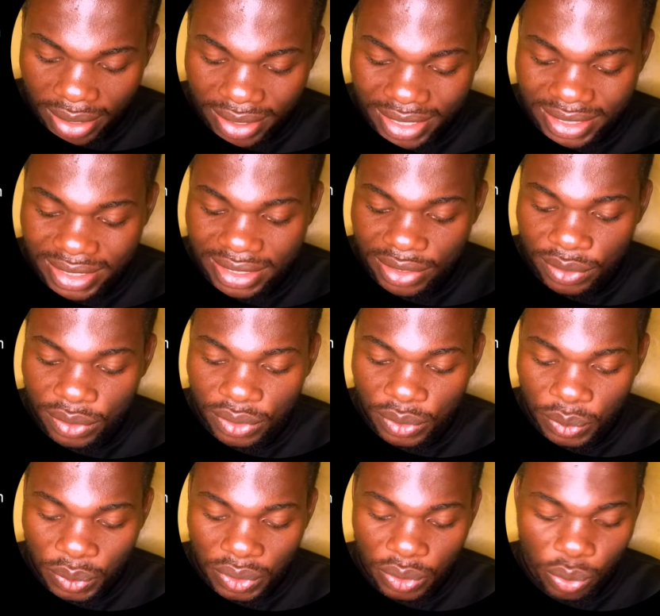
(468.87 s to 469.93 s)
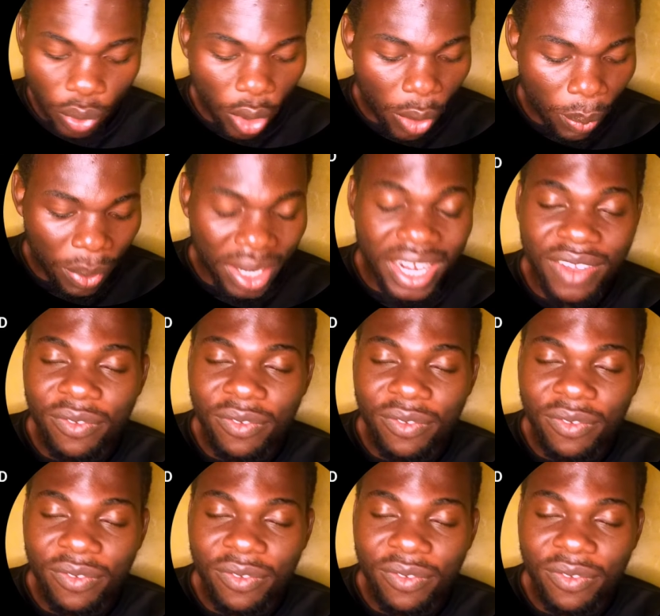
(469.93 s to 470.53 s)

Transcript: This is used to open a